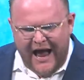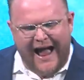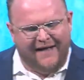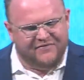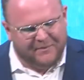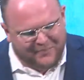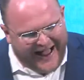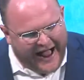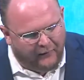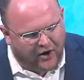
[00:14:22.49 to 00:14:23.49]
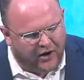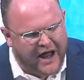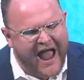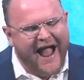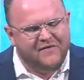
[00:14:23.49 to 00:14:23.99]
and the power
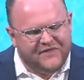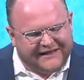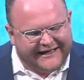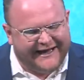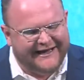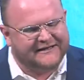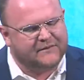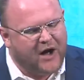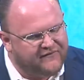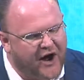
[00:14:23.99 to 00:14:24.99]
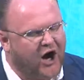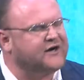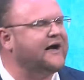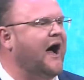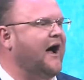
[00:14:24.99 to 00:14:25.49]
and the kingdom of our
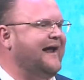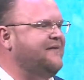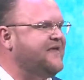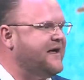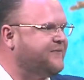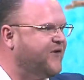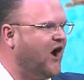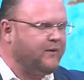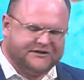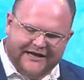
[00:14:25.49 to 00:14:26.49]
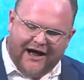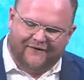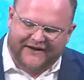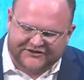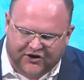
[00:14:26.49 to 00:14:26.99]
God and the authority of
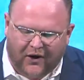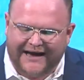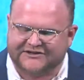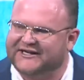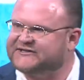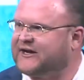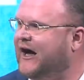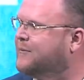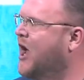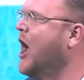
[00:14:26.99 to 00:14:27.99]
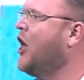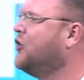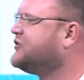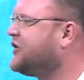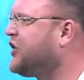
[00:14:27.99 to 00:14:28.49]
his Christ has come.
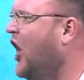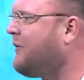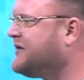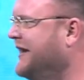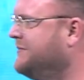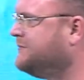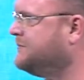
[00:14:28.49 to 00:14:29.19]
Whose authority?